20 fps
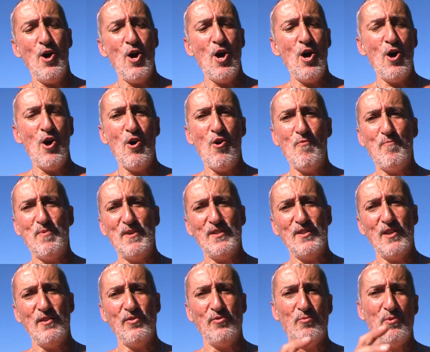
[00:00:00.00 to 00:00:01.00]
oh, but
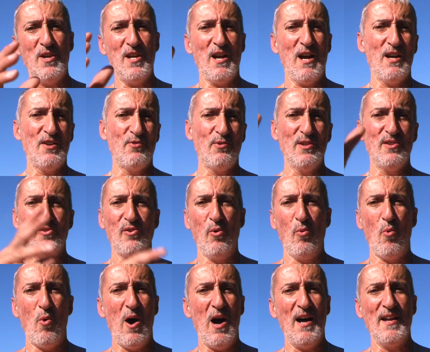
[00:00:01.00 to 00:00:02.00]
the
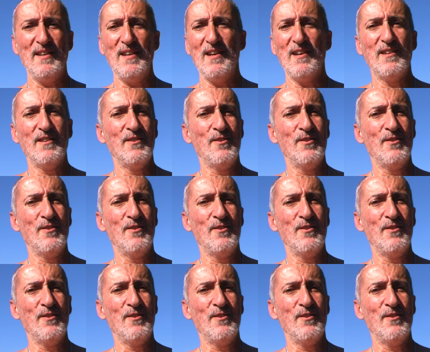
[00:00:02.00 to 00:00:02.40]
300-to-1,